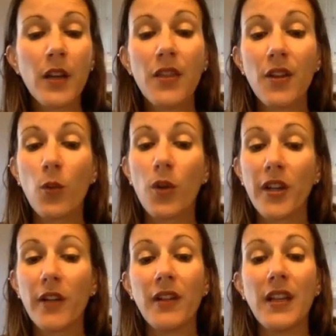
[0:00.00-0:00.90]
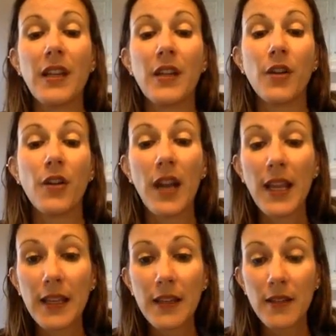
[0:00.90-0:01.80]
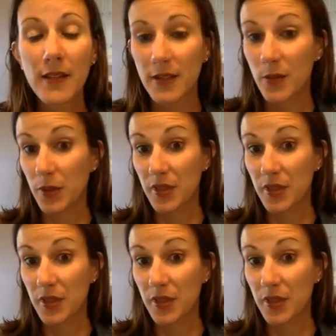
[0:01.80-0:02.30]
They're working on getting a grade. This is where